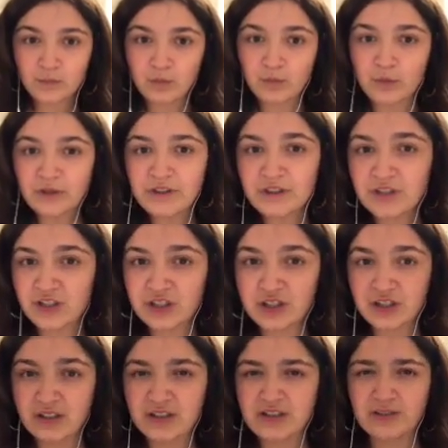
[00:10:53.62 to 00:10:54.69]
When
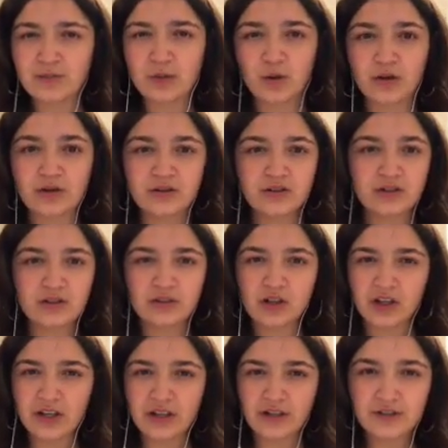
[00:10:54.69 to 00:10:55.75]
teaching, it's important to
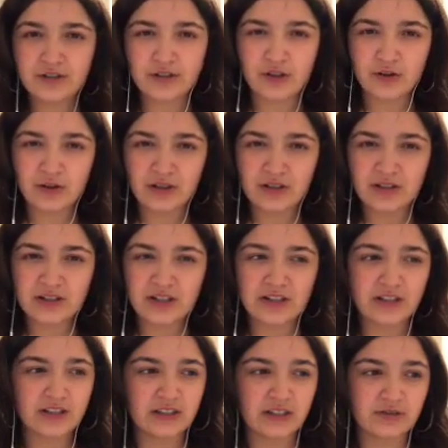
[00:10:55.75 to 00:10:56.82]
look at your students in a
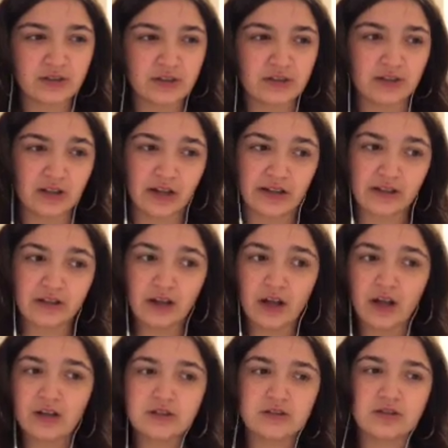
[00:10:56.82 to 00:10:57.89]
different light.
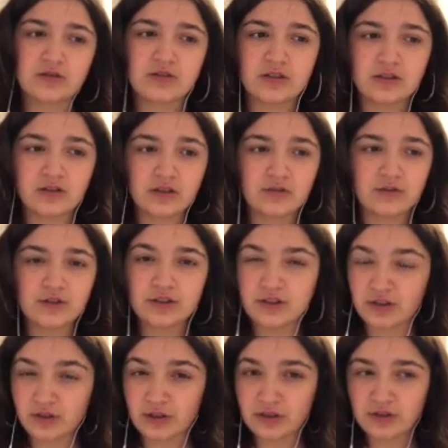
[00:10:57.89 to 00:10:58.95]
So to look for
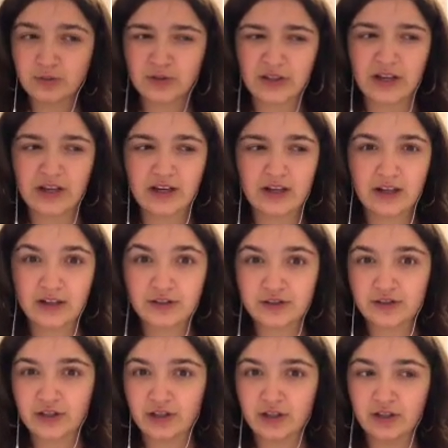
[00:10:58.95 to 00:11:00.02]
students with
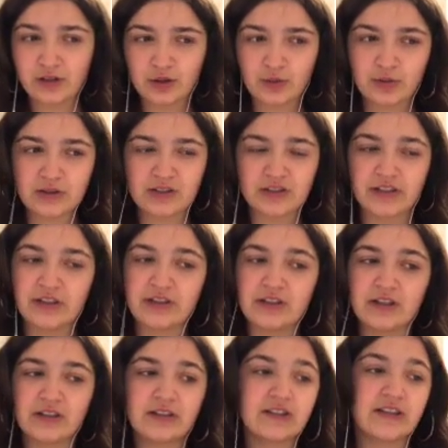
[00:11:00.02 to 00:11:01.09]
ADHD, you would see
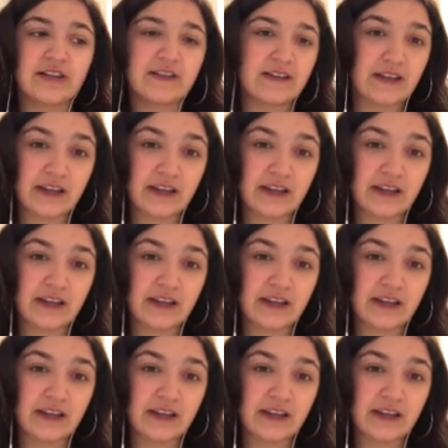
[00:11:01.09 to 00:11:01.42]
things like the